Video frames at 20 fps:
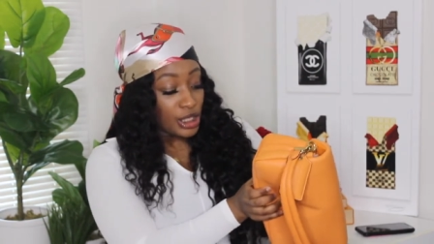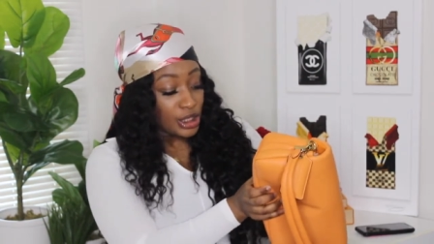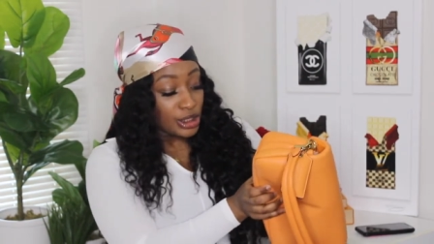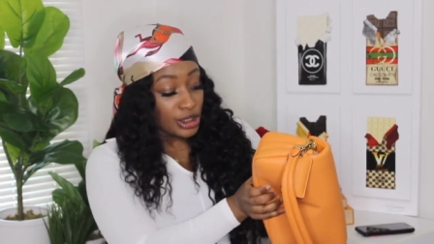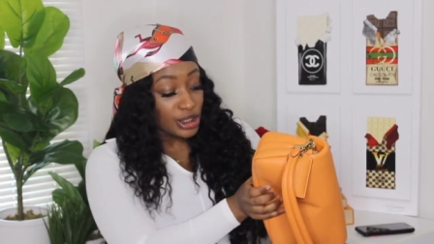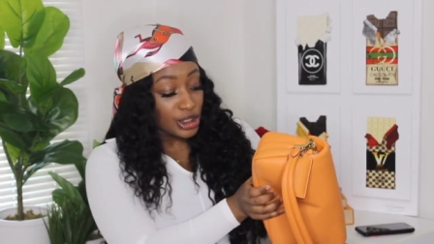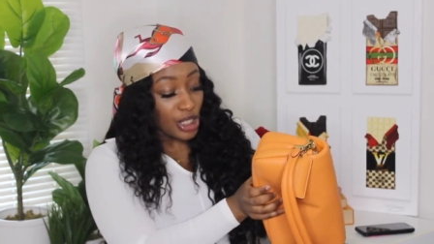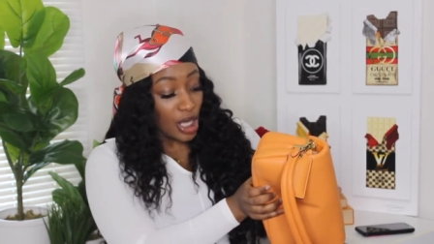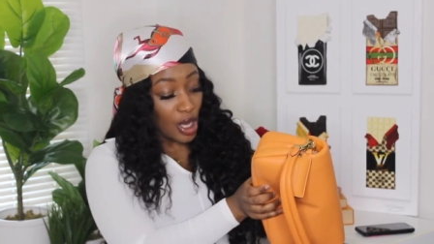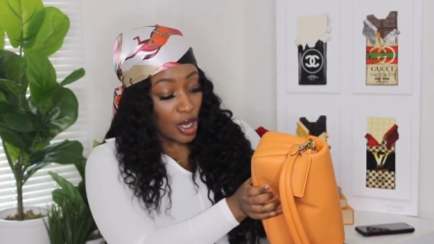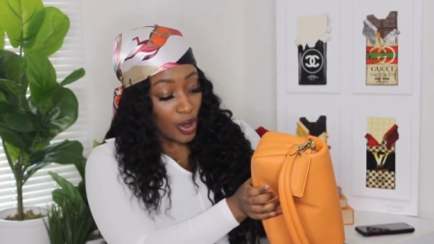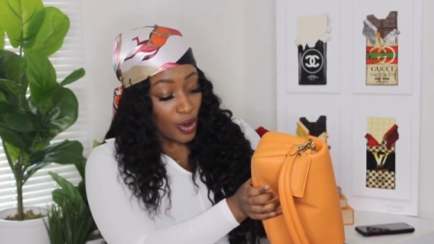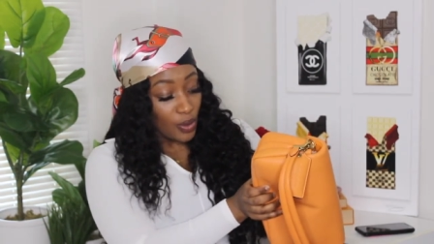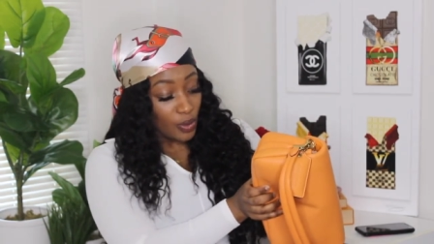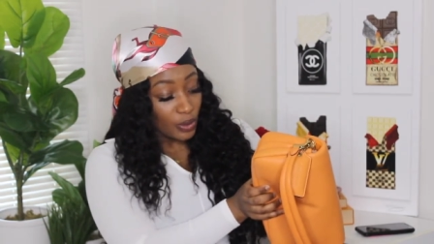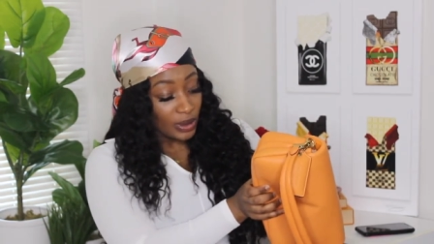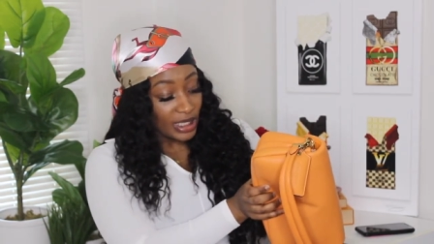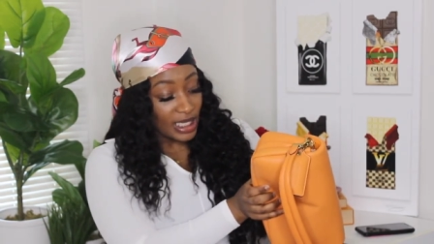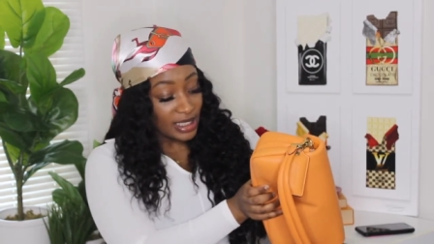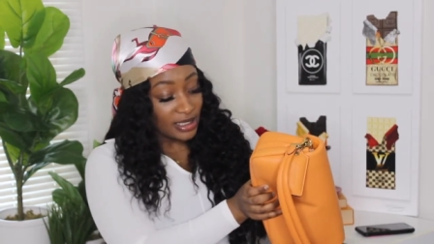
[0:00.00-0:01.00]

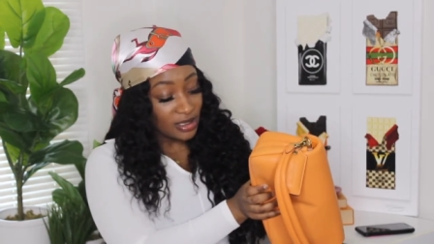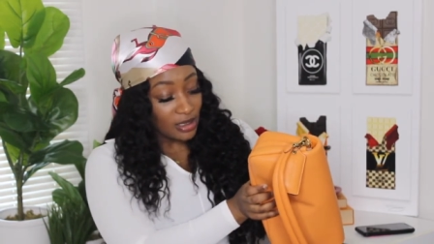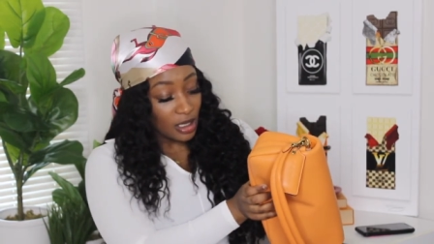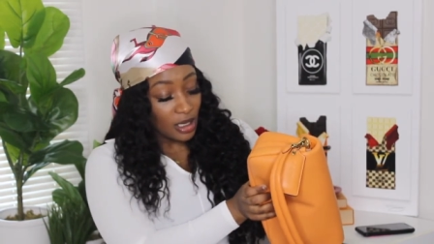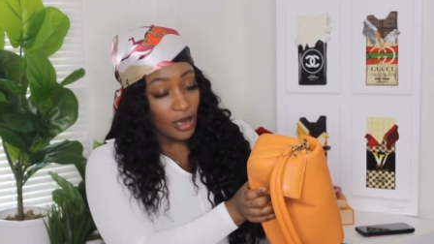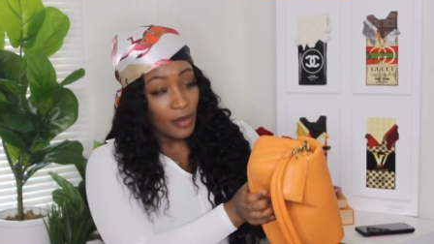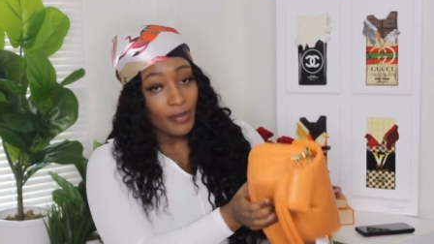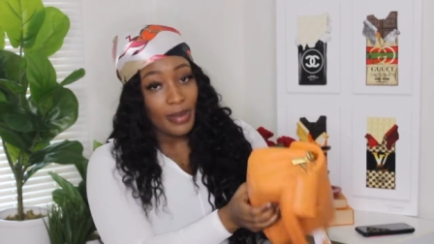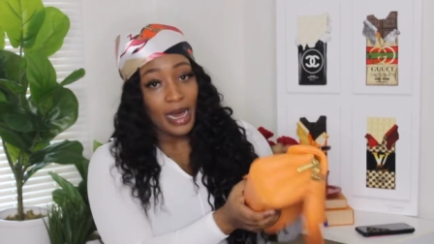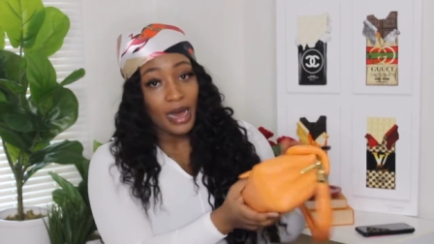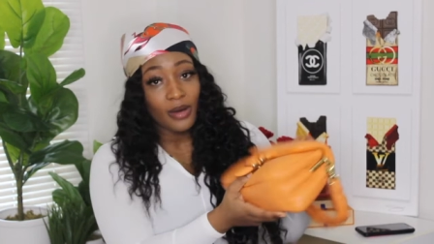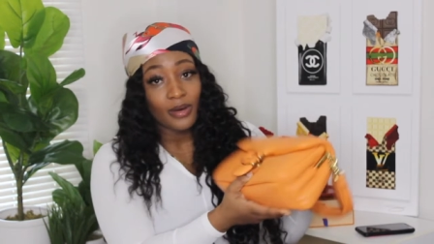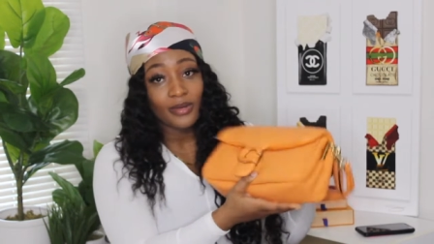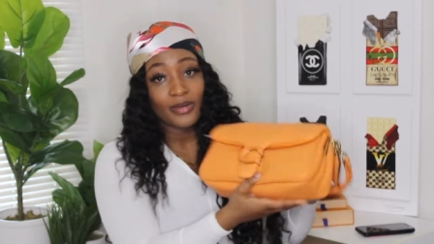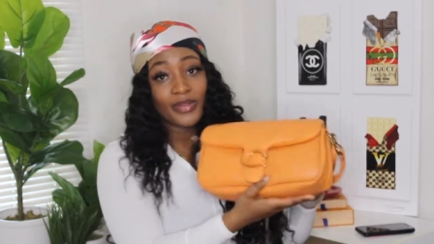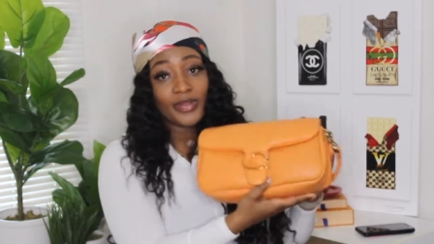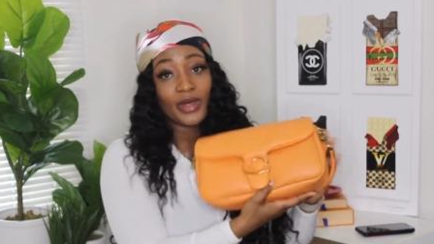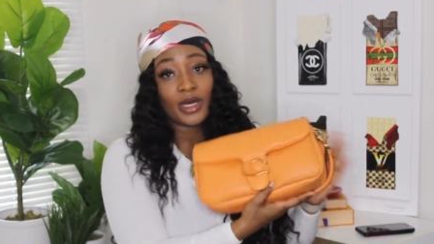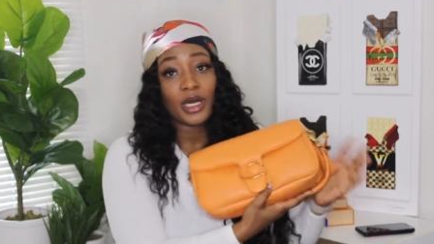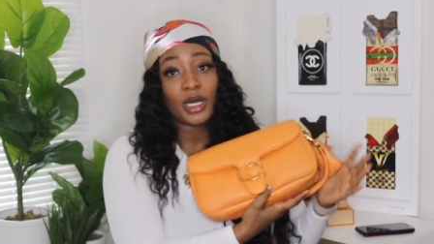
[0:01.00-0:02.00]
So let's talk
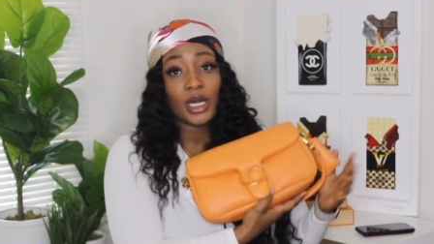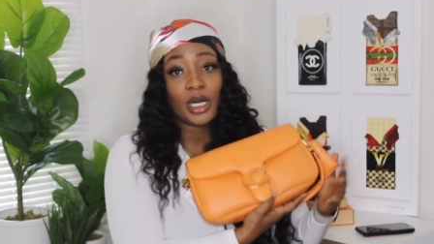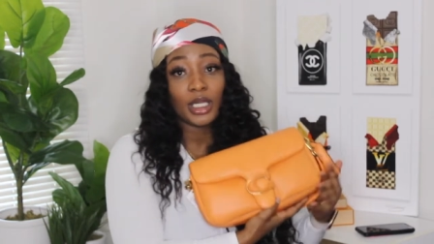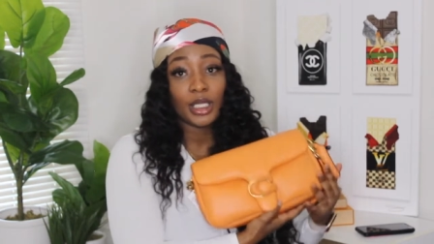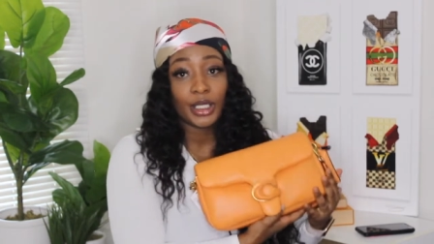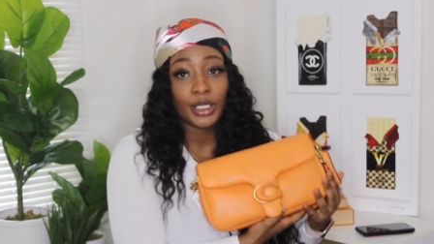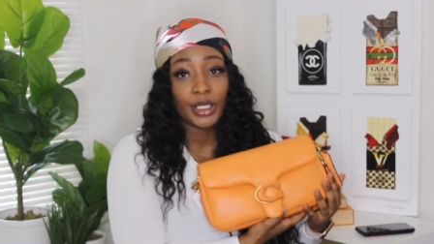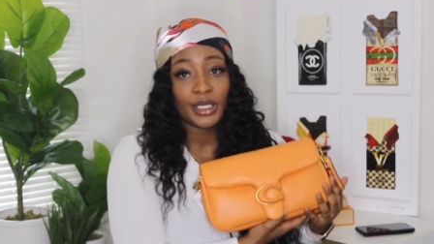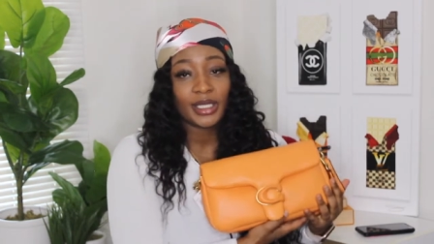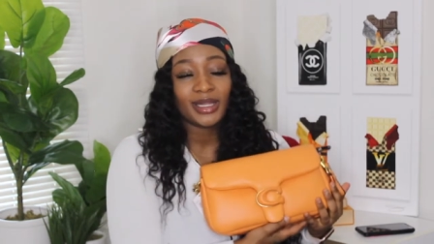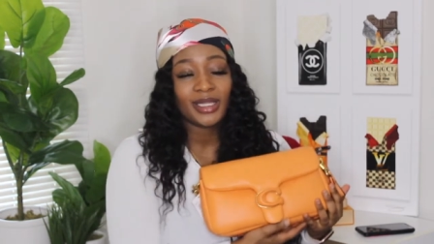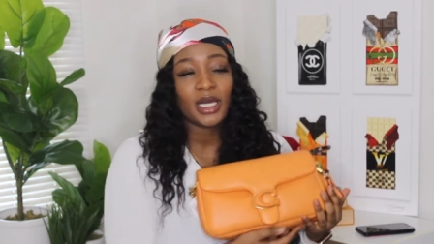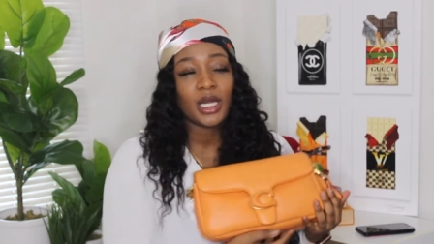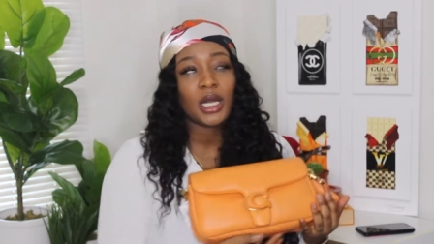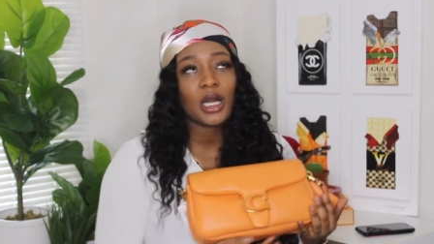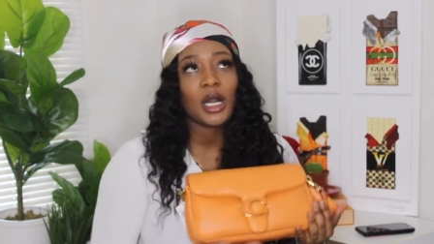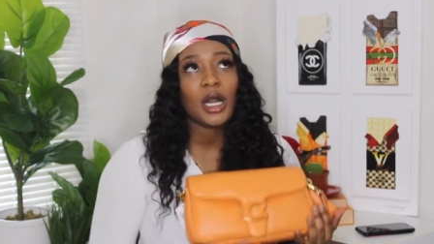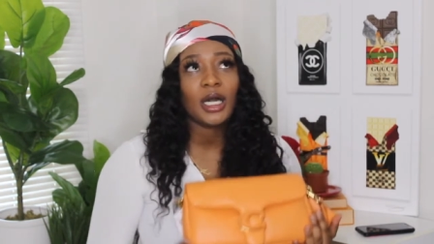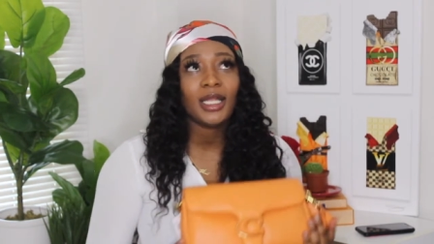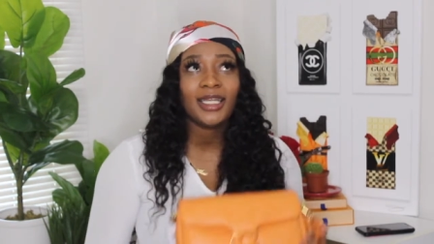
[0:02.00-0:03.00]
about the color. The
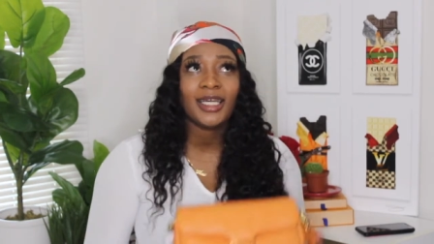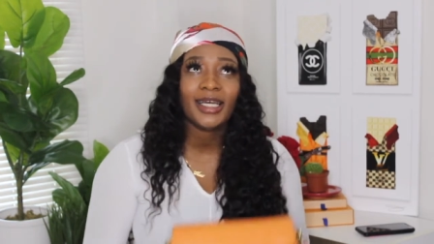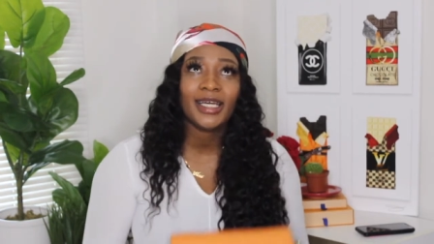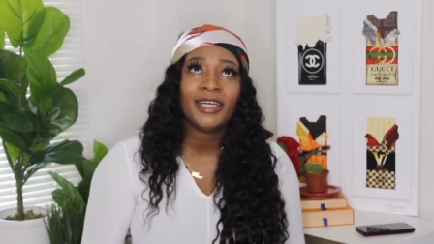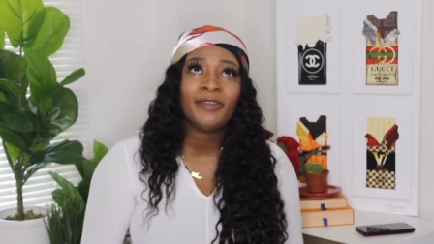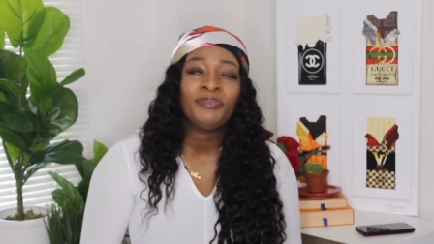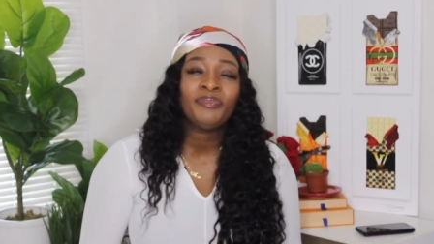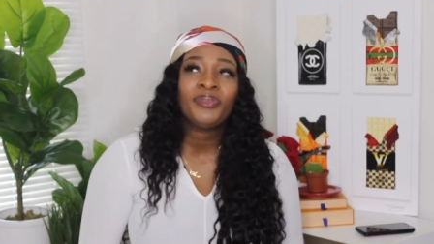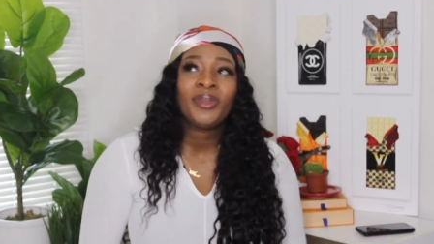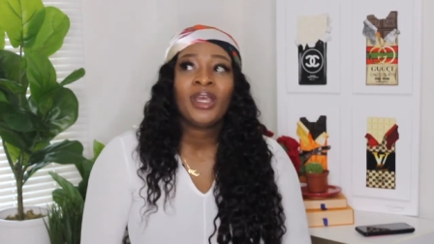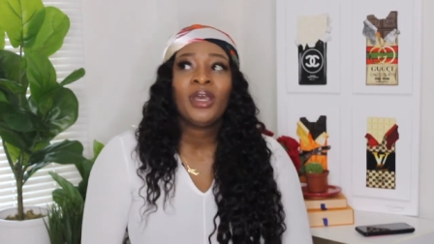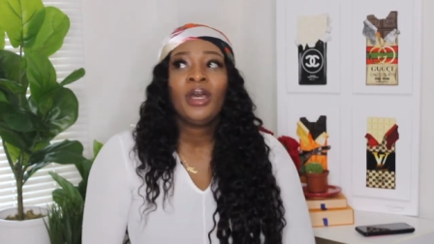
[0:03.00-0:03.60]
color.